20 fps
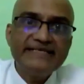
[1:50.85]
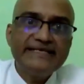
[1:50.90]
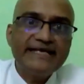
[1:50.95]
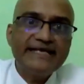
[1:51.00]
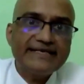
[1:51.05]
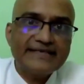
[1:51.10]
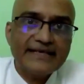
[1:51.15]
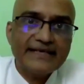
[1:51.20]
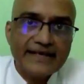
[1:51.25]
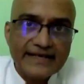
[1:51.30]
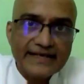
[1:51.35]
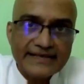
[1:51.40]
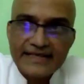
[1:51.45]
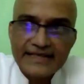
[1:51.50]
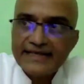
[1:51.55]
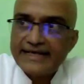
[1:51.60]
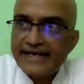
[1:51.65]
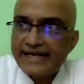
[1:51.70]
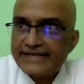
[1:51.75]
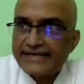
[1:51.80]
data,
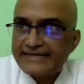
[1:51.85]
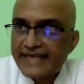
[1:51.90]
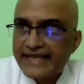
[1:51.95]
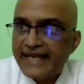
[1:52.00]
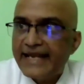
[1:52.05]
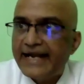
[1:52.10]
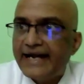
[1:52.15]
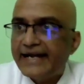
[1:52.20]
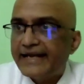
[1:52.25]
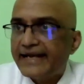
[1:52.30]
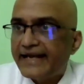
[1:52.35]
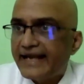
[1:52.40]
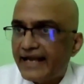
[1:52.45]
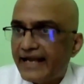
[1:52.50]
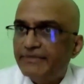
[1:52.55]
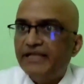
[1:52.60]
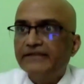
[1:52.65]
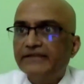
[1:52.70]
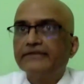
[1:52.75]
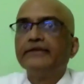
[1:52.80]
analytics, AI,
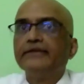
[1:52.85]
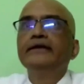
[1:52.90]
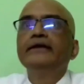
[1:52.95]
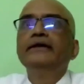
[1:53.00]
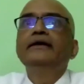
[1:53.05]
ML,